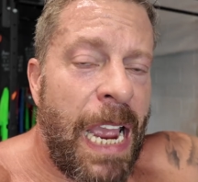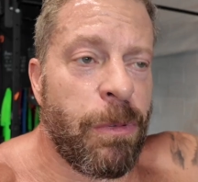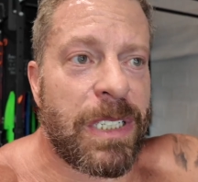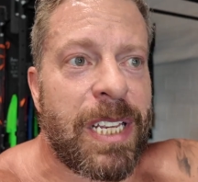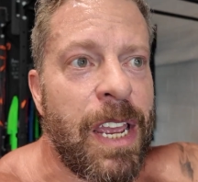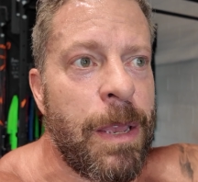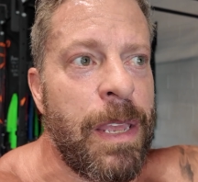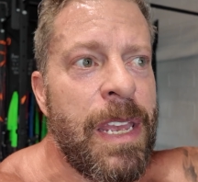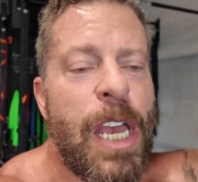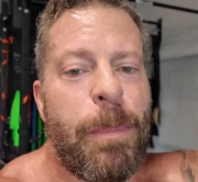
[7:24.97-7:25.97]
I was
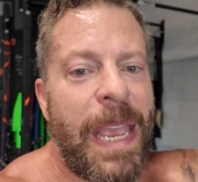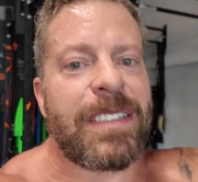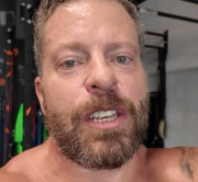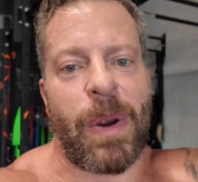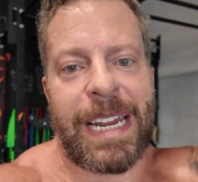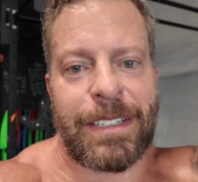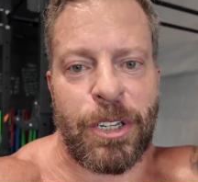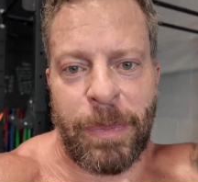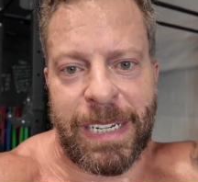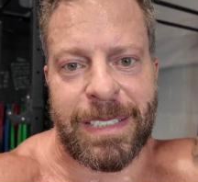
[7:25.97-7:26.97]
basically right at
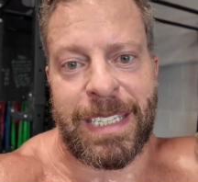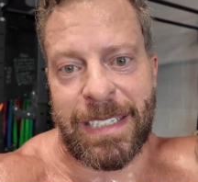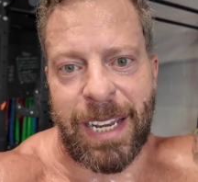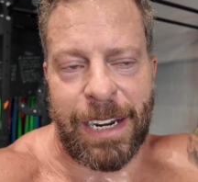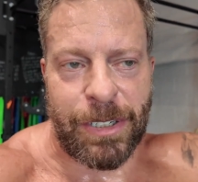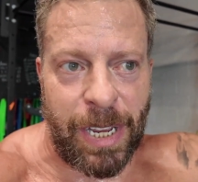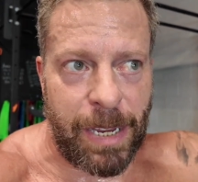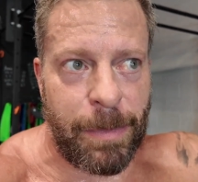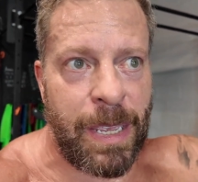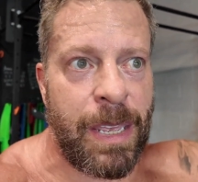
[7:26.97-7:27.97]
2 minutes the entire
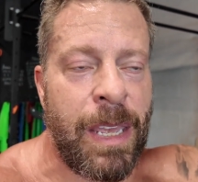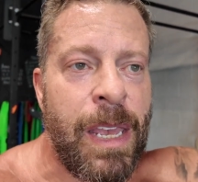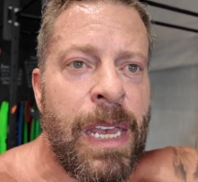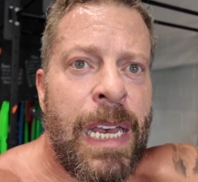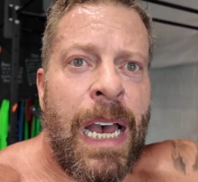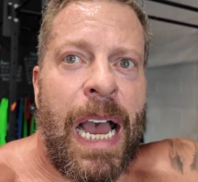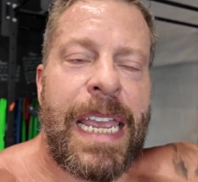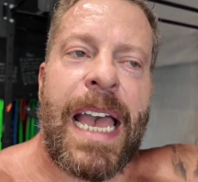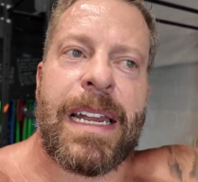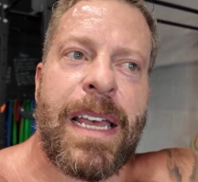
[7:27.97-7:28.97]
time.
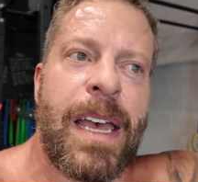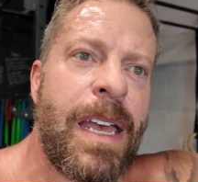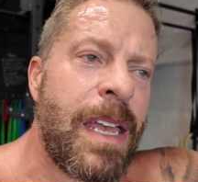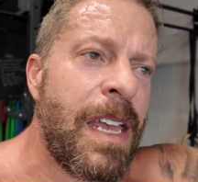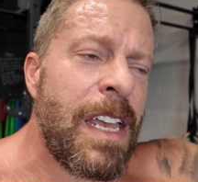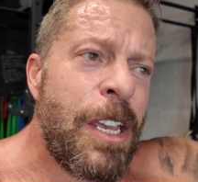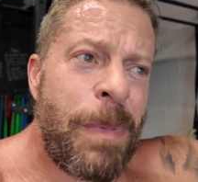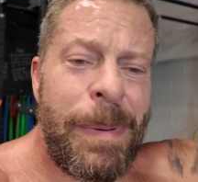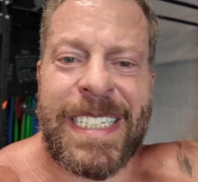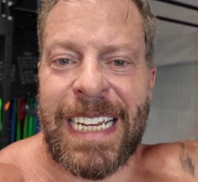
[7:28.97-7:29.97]
I had
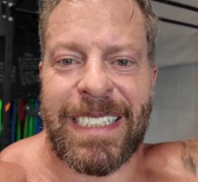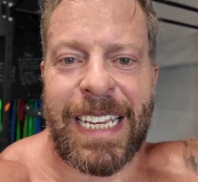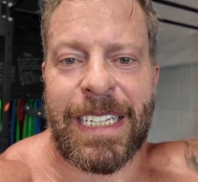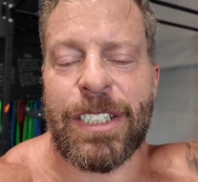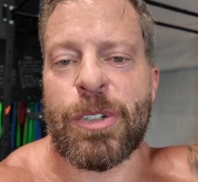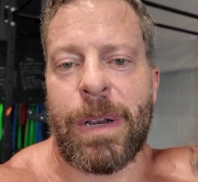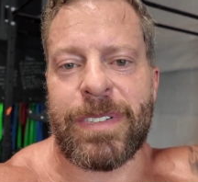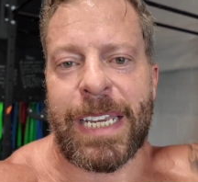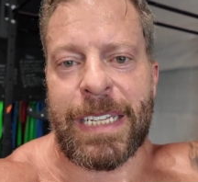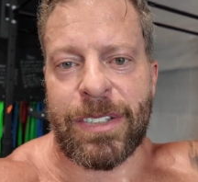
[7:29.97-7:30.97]
maybe 10 seconds,
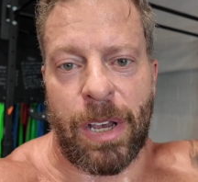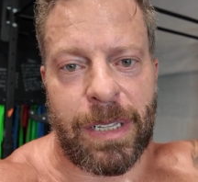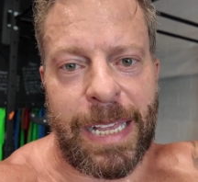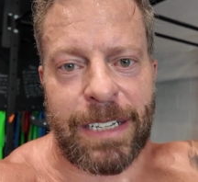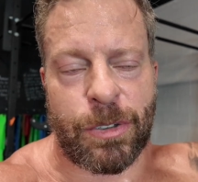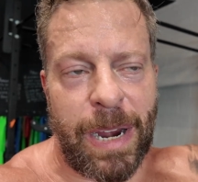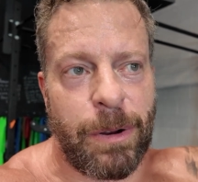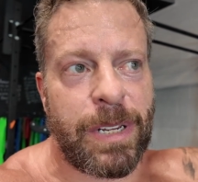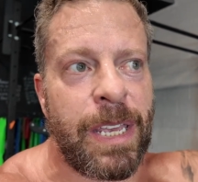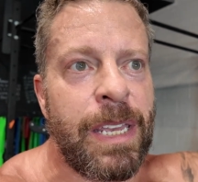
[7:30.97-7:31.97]
12 seconds on the last
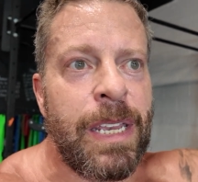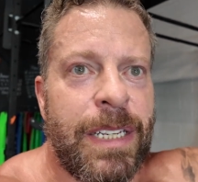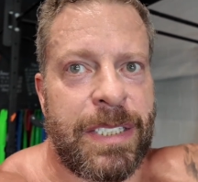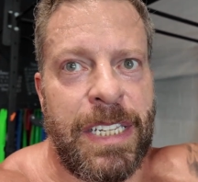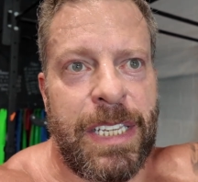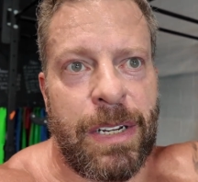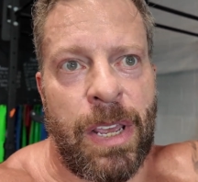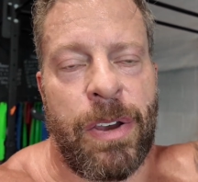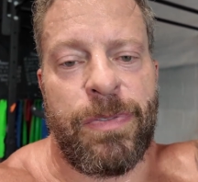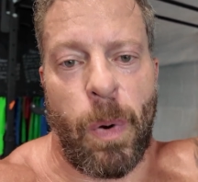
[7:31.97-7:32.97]
round to sneak
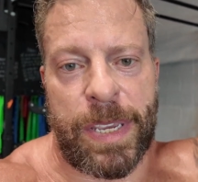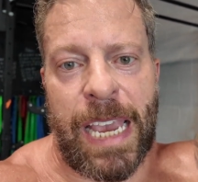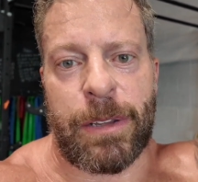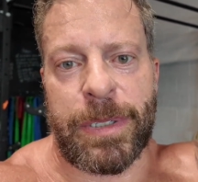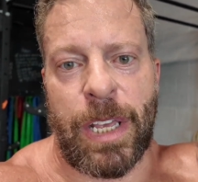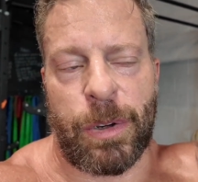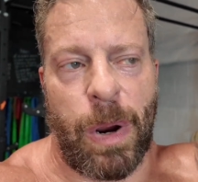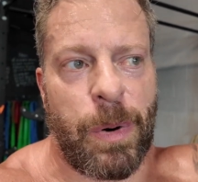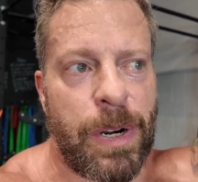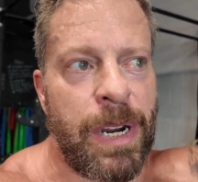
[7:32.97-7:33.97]
in 4 calories on the
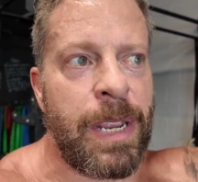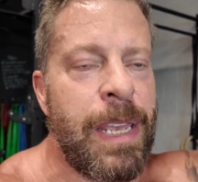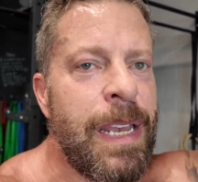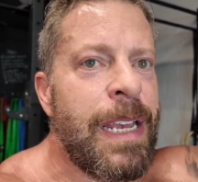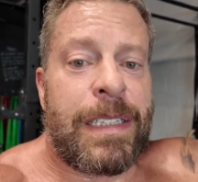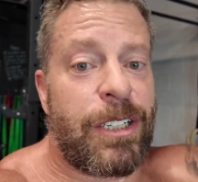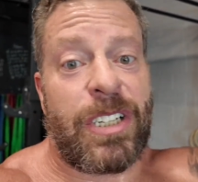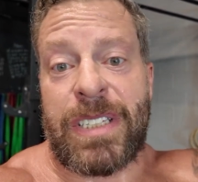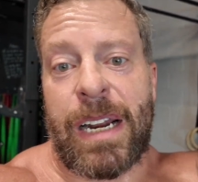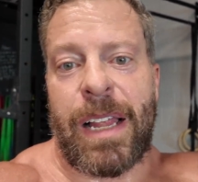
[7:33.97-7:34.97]
rower.
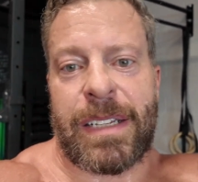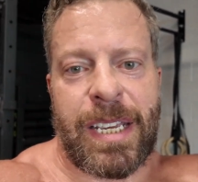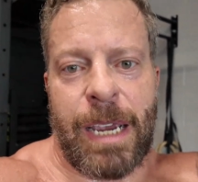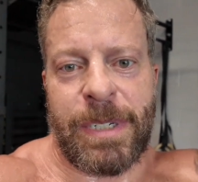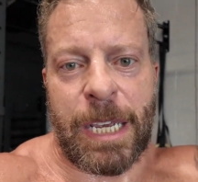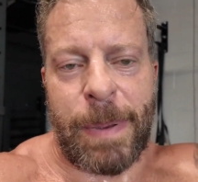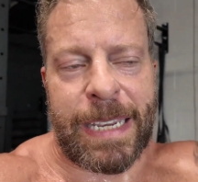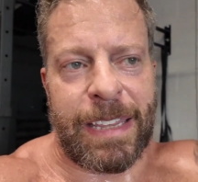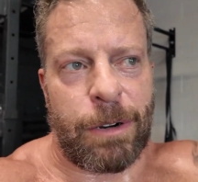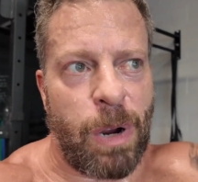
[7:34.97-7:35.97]
There's just not a lot of time to get
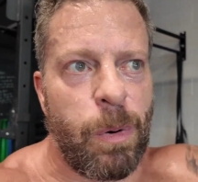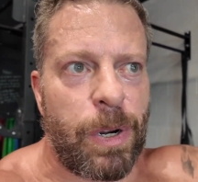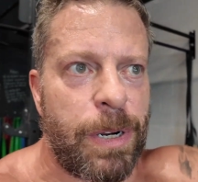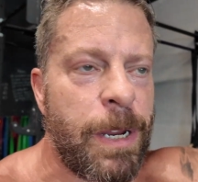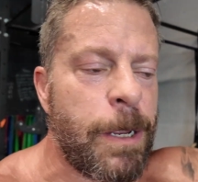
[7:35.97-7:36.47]
back to that rower.